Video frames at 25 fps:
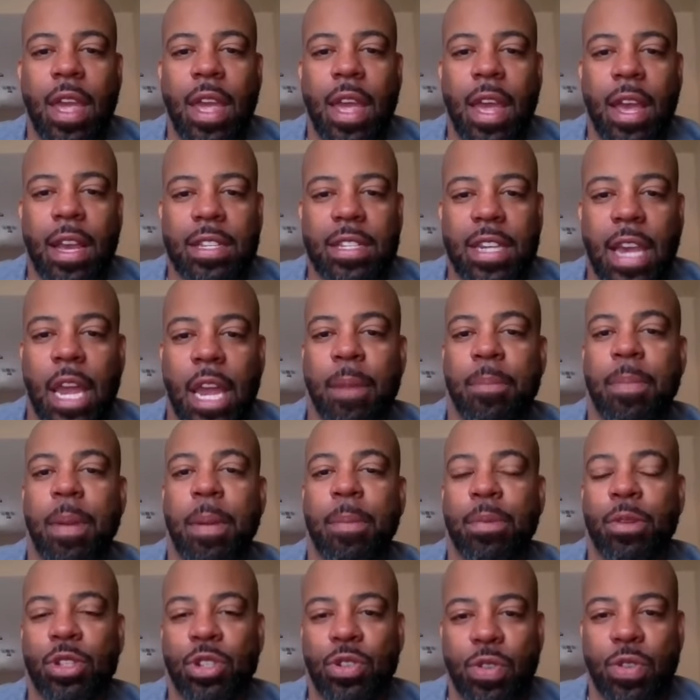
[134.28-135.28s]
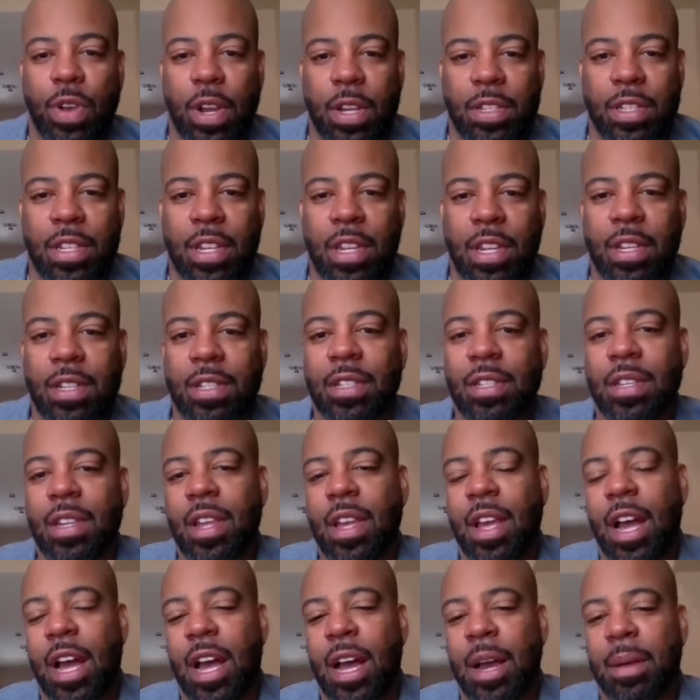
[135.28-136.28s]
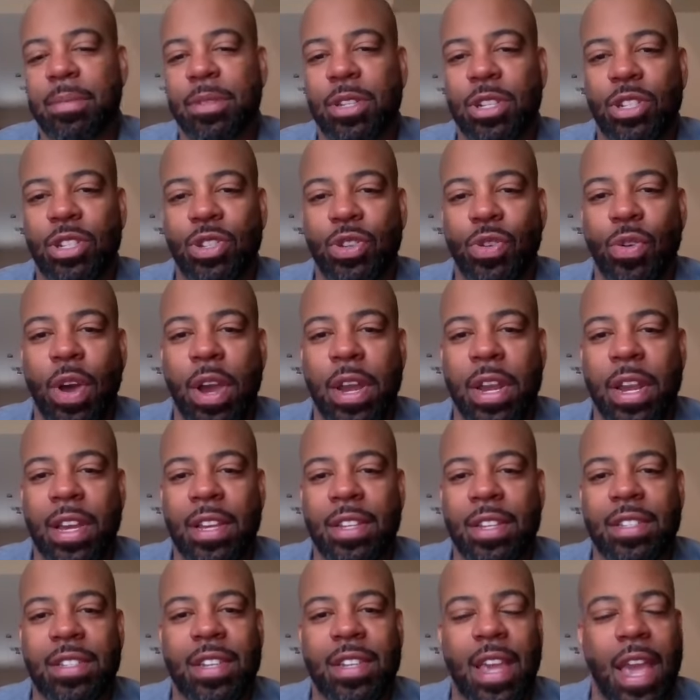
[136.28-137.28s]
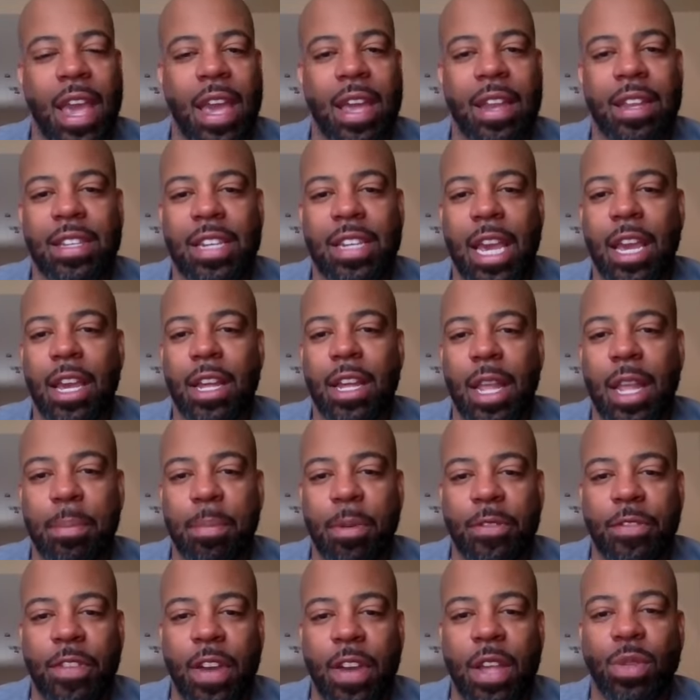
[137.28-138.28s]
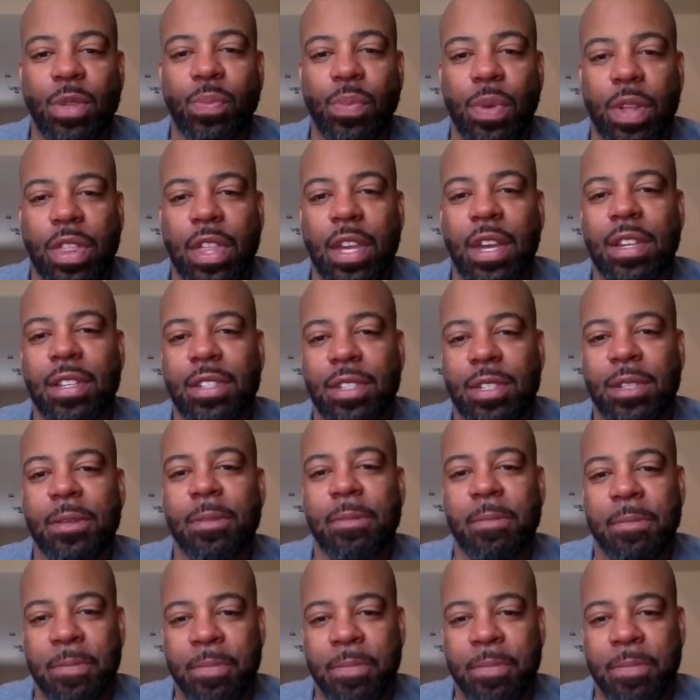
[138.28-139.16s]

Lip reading: excited people trust us to join us and take a leap of faith with us.